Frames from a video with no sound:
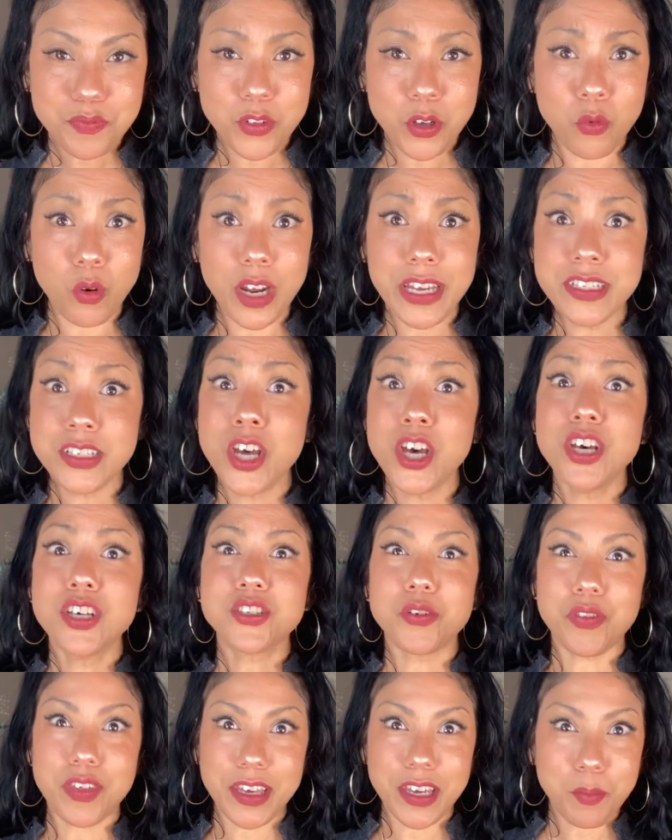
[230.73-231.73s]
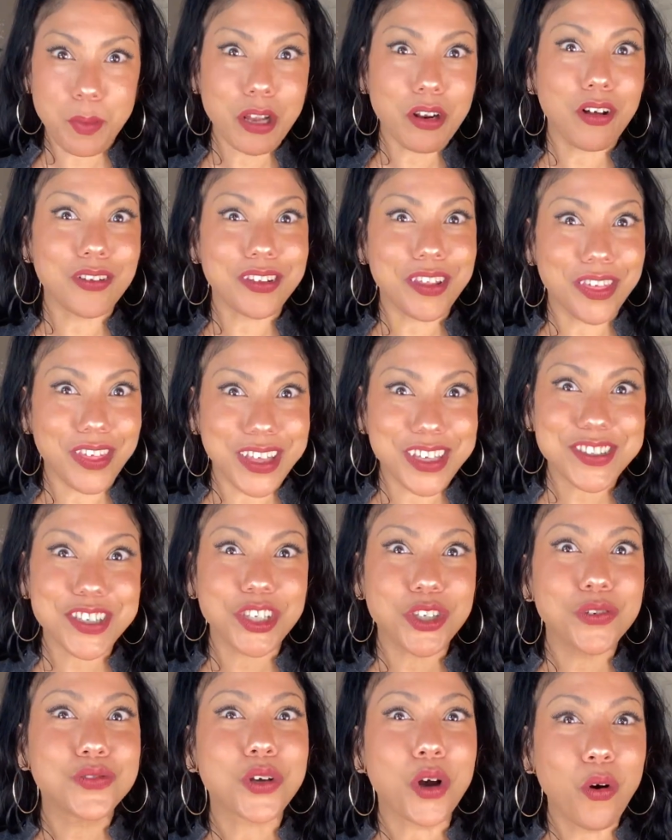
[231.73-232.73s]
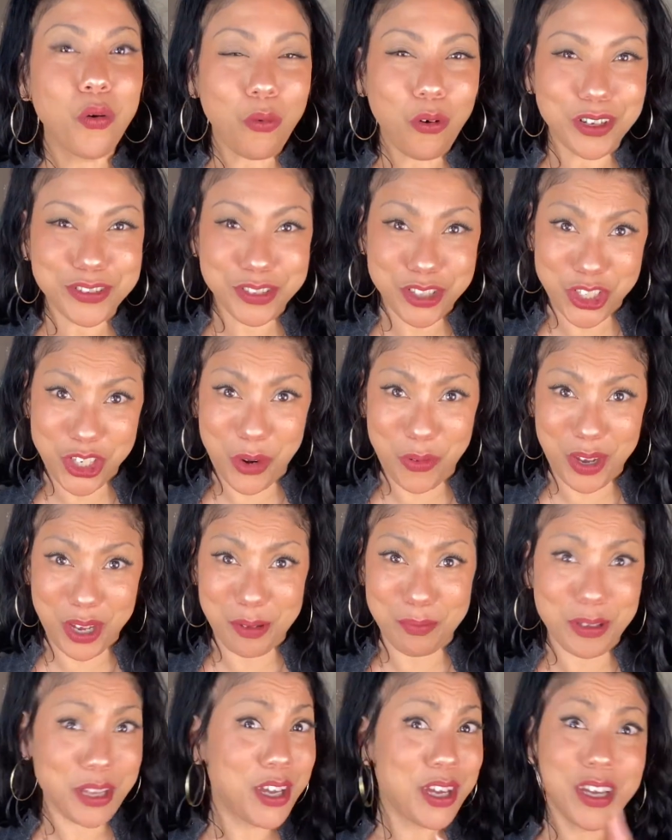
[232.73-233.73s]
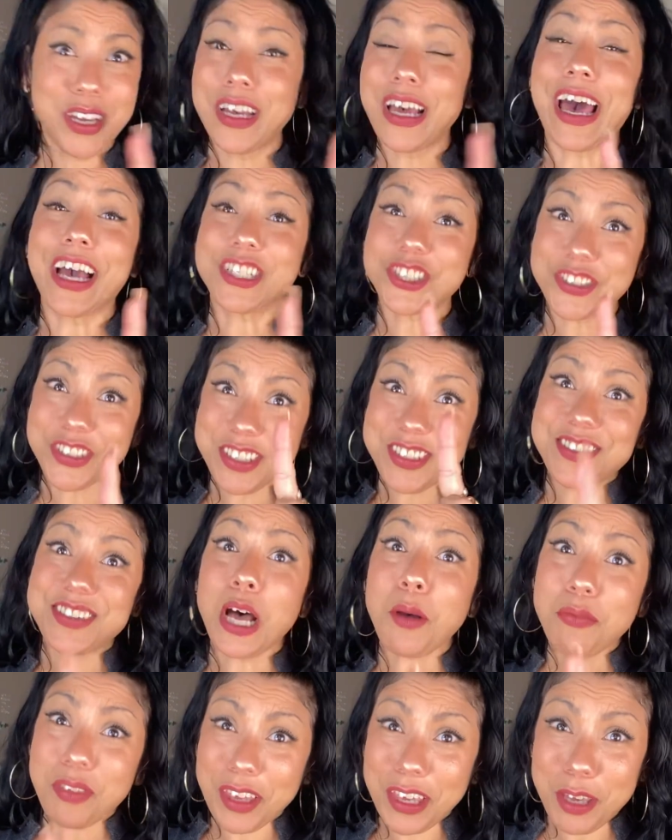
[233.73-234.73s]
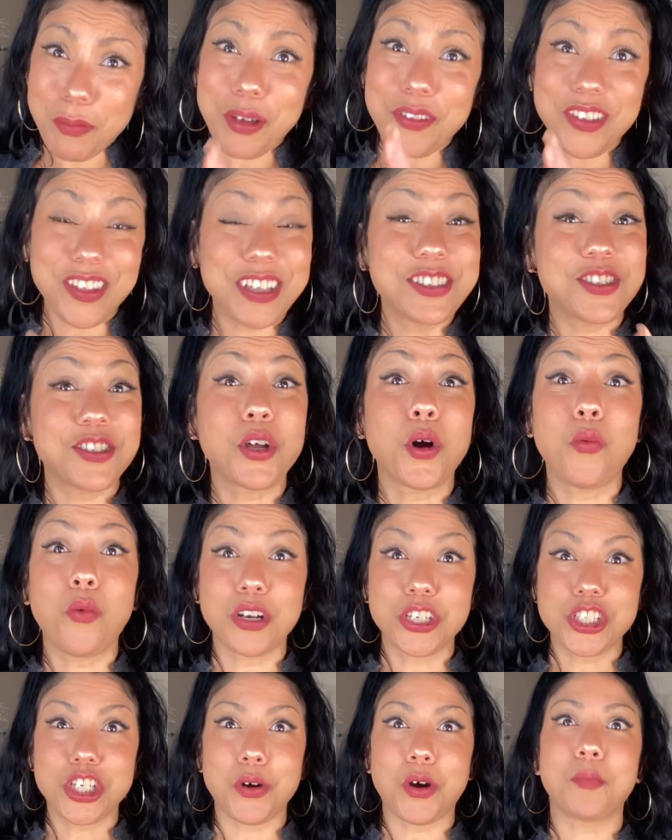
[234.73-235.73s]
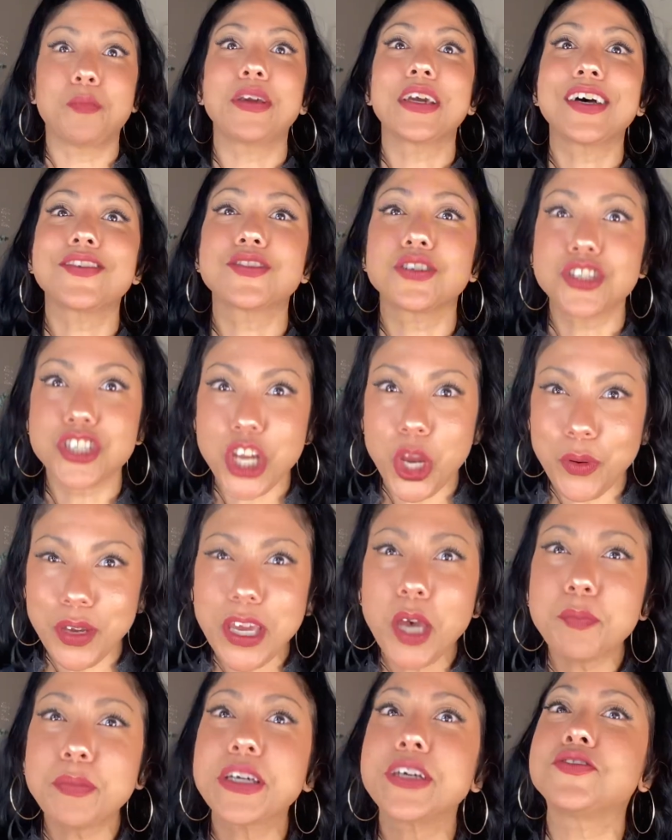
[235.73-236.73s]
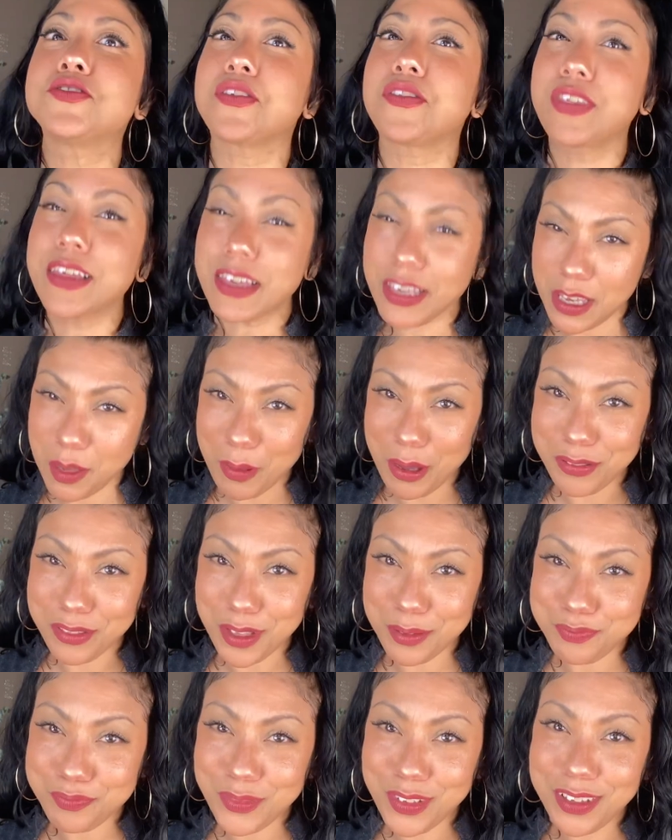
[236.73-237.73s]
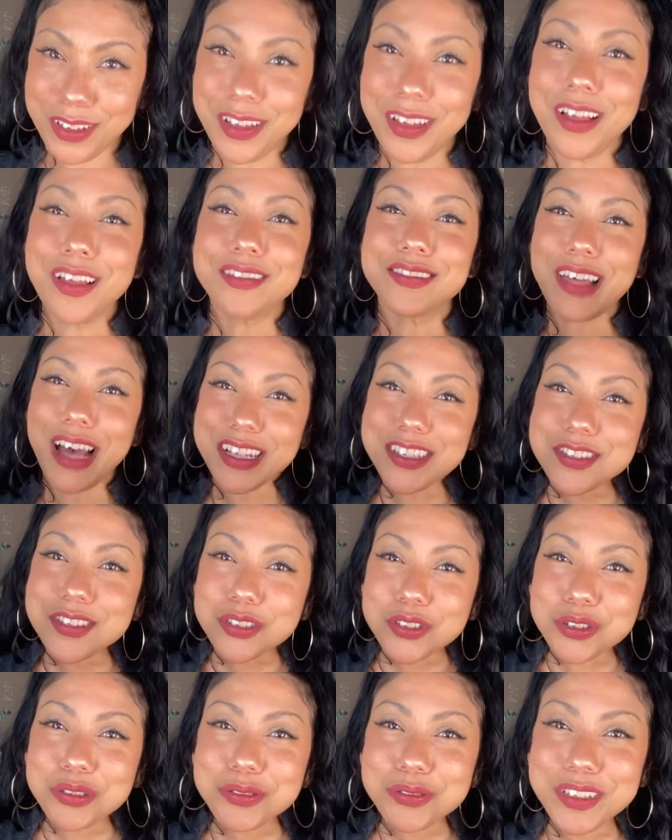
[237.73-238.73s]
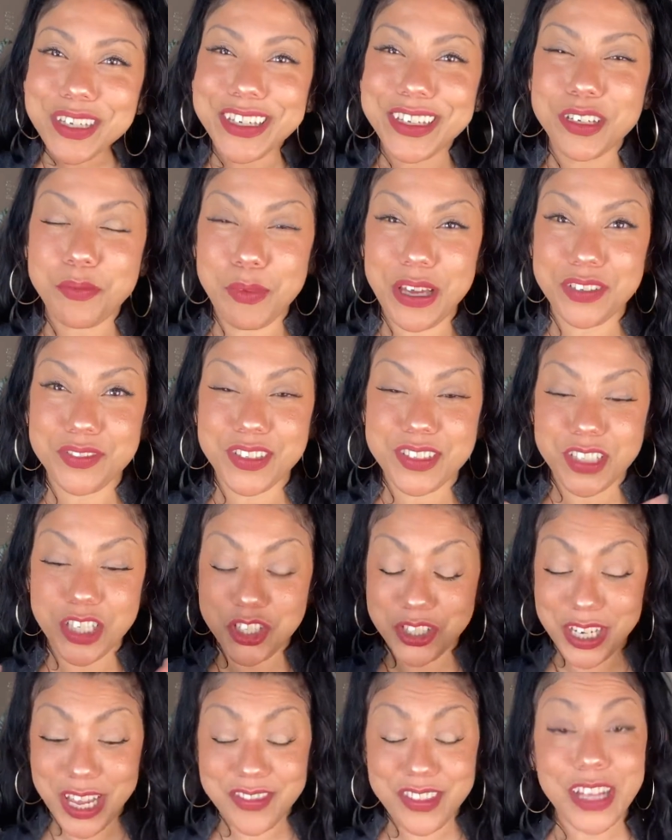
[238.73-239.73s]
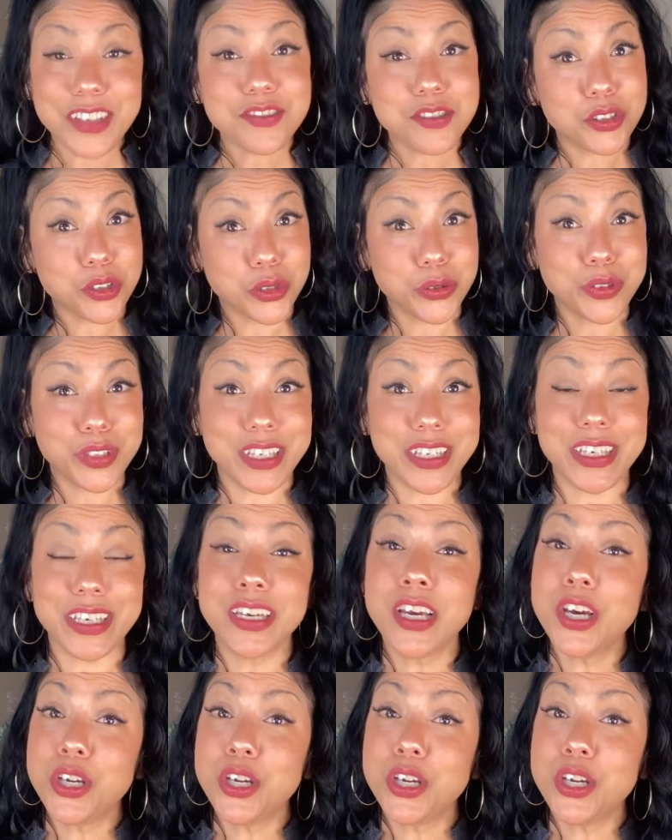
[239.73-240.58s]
right? So think about all the things that you don't want to show up. Actually, stop thinking about the things you don't want to show up because they're showing up because you're thinking about them. That's the true key to manifestation, and that's the true key